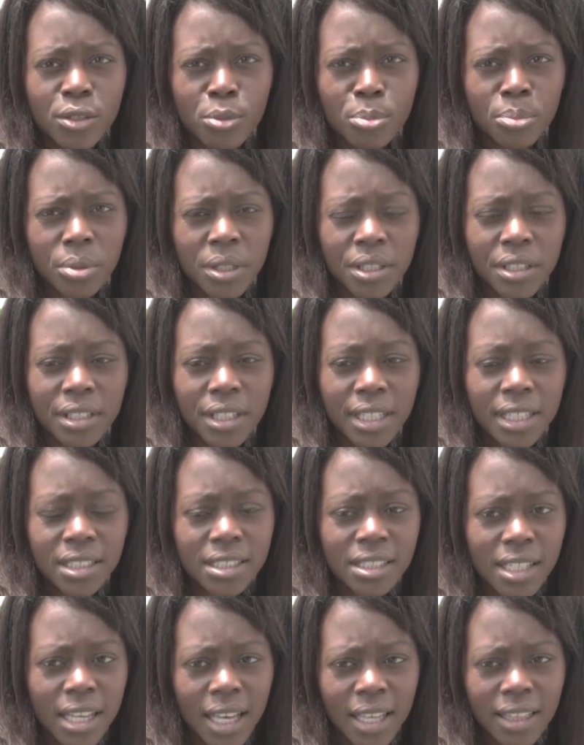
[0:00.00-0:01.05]
You peel it
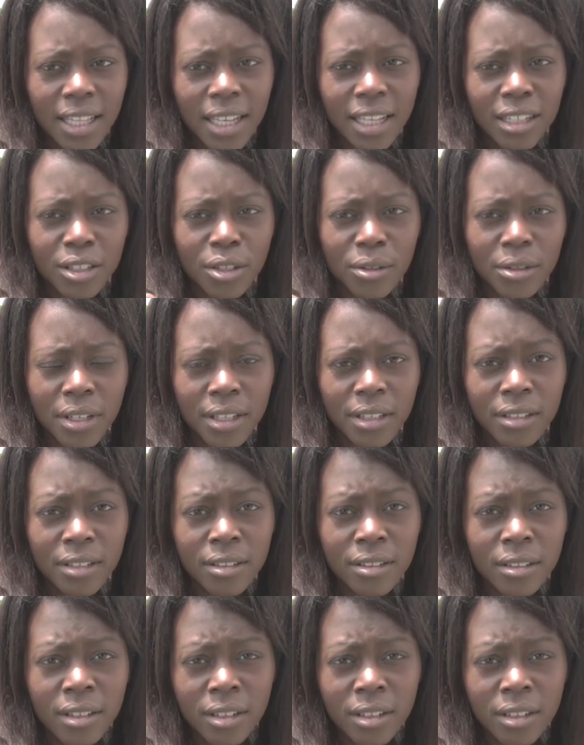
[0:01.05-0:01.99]
and then you can